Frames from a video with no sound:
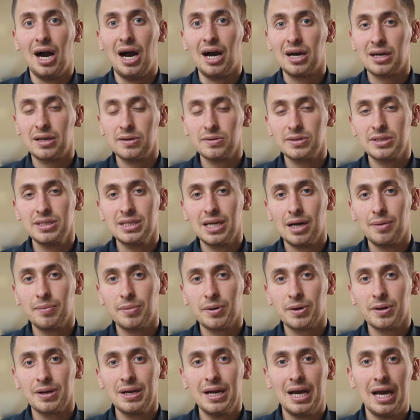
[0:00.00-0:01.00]
ACOS
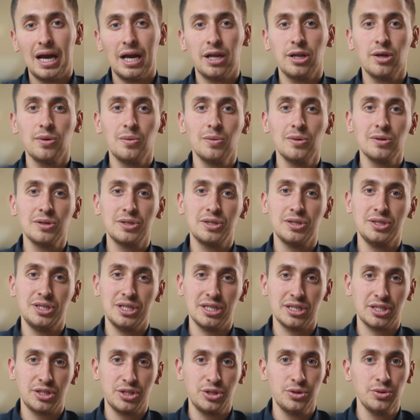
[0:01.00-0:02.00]
number, and you will
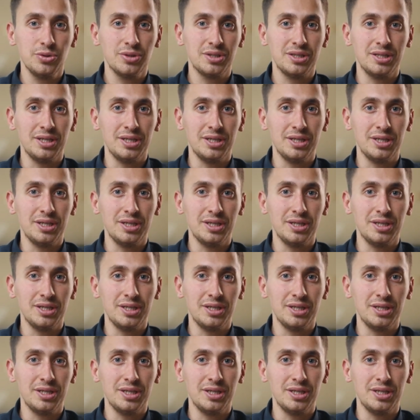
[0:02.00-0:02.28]
just choose